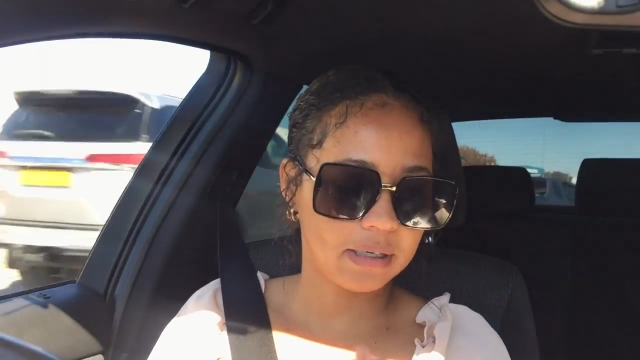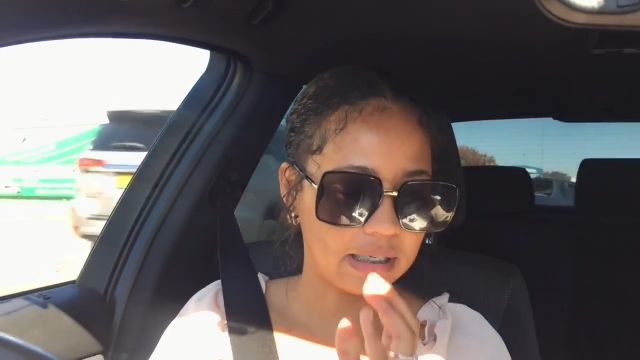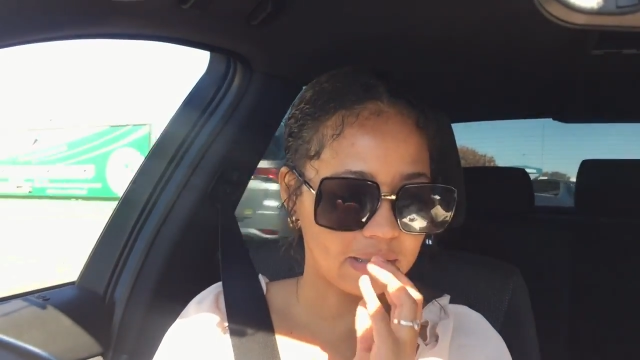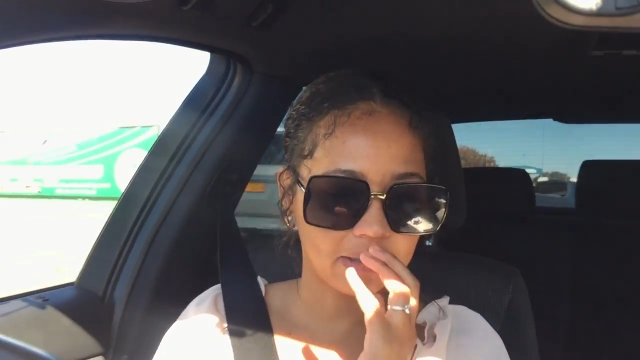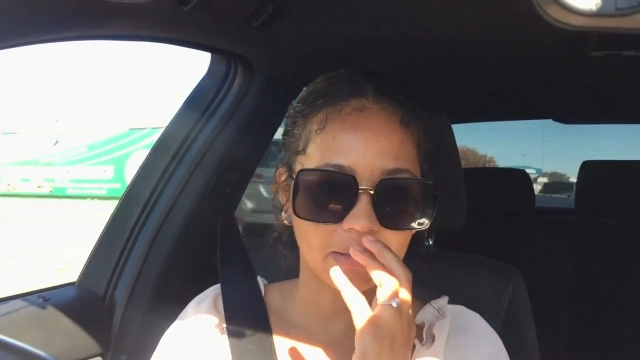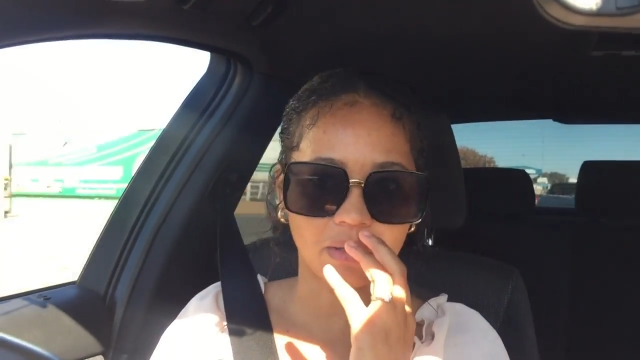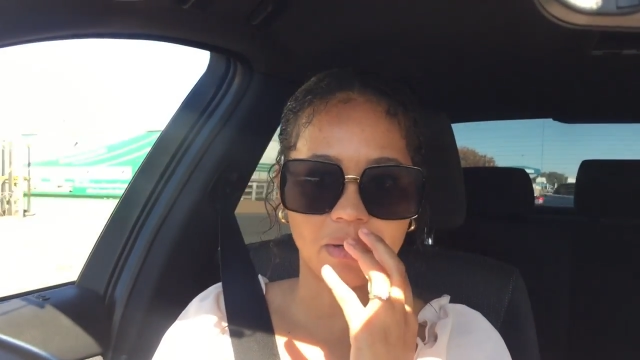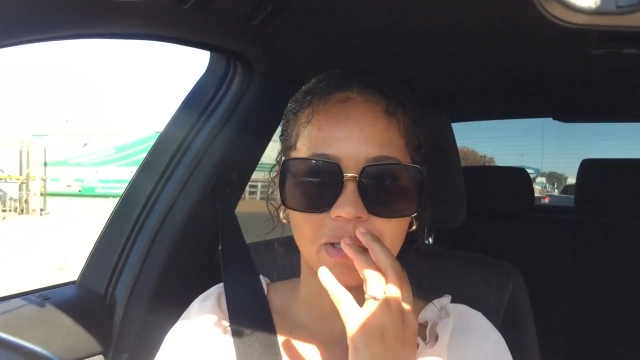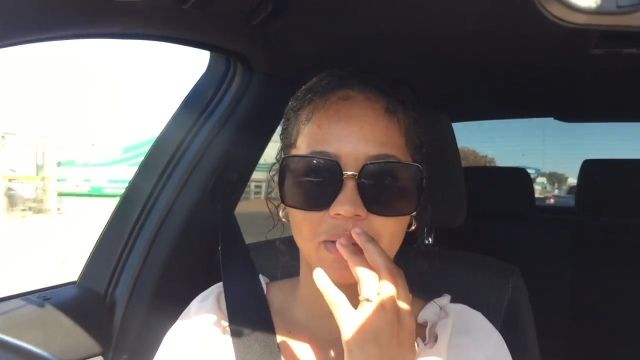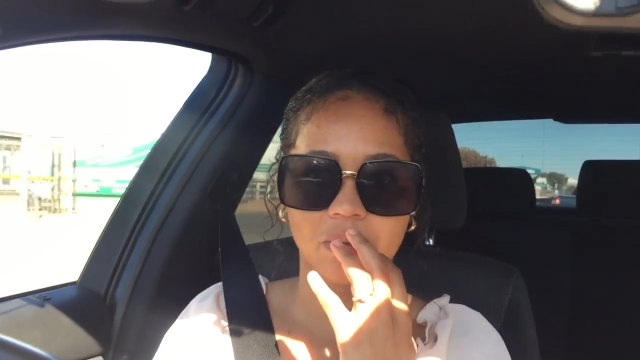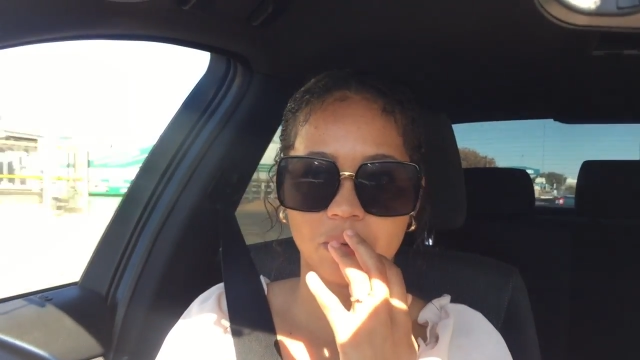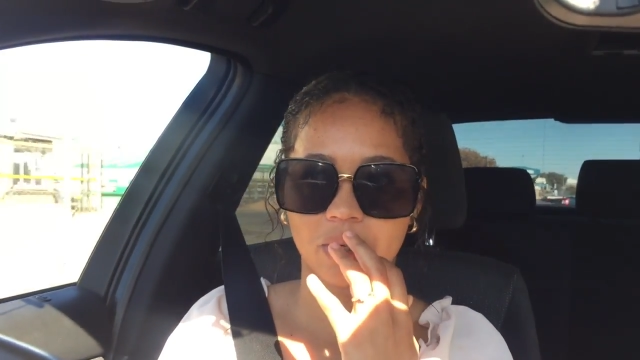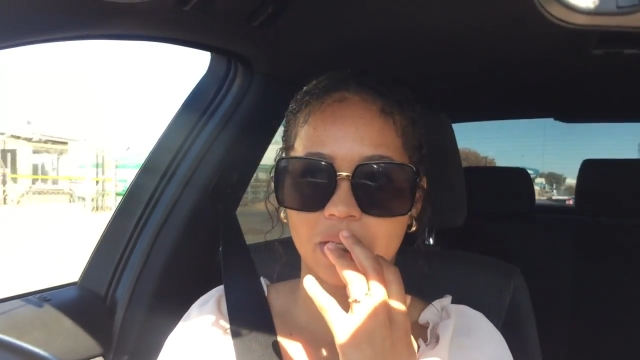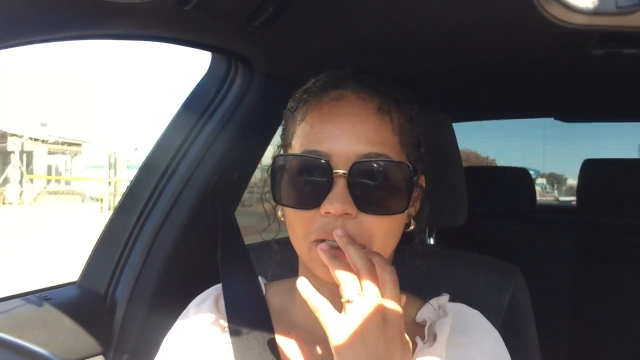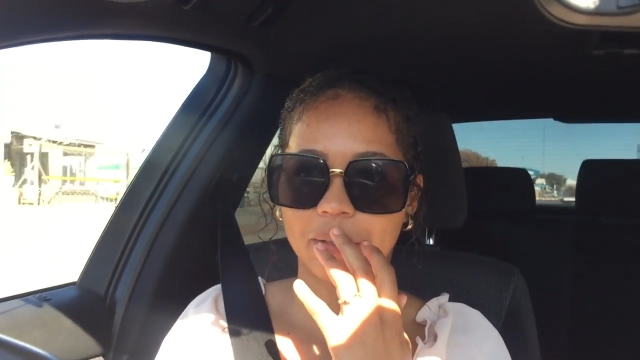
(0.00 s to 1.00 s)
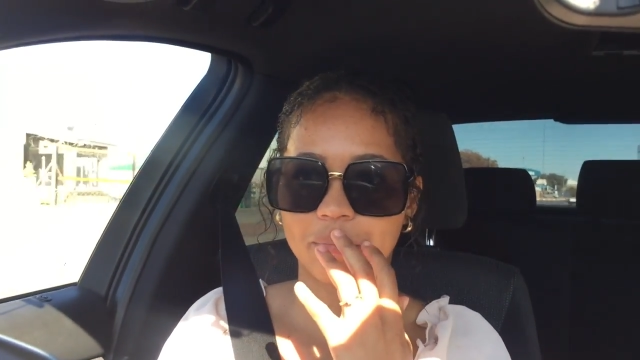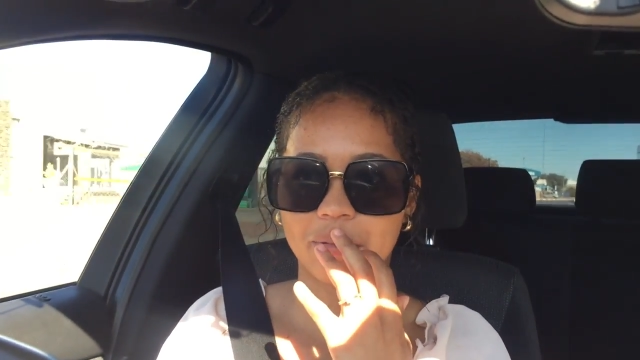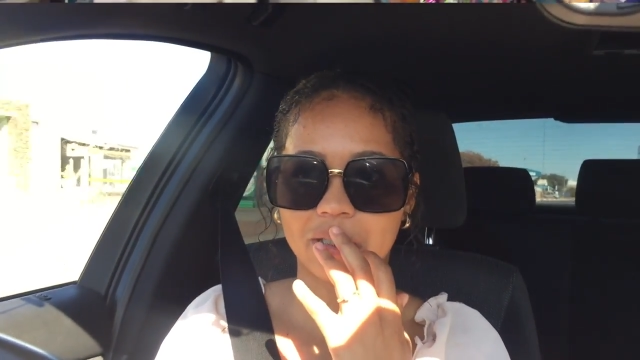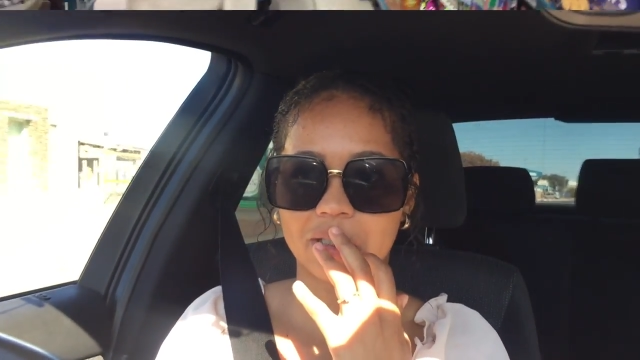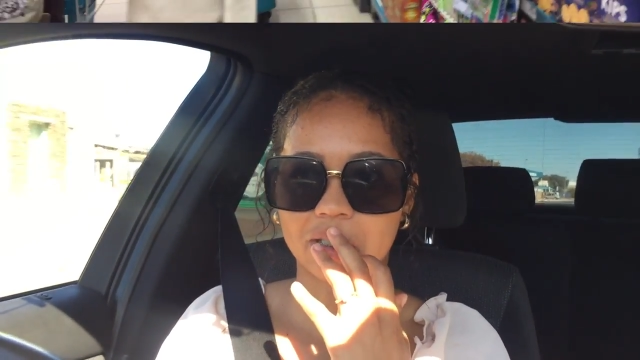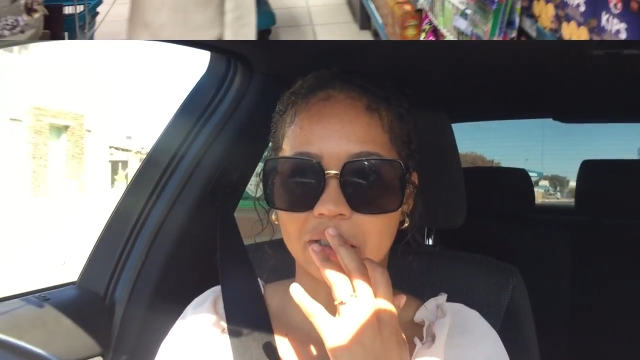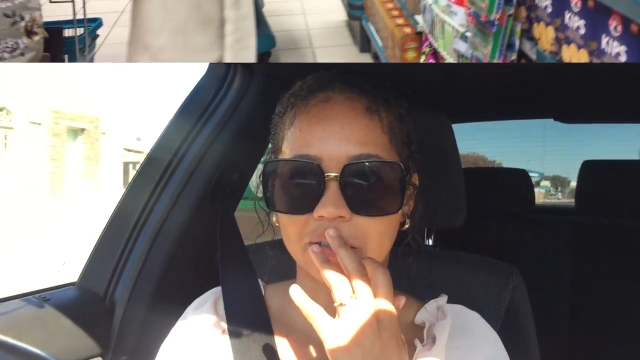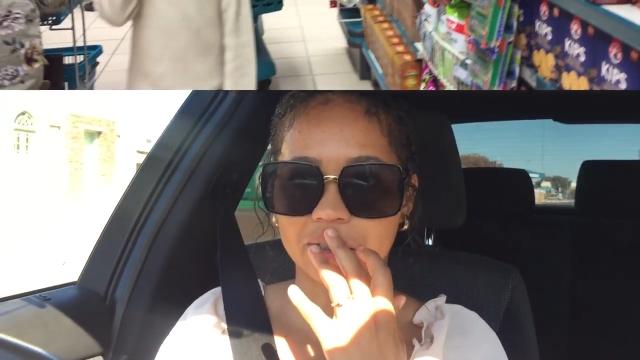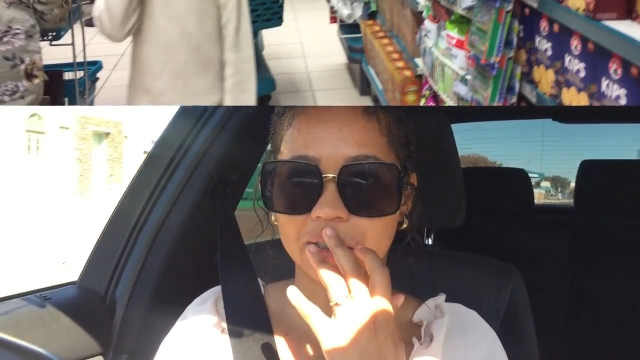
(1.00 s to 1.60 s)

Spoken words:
place to go and order a pizza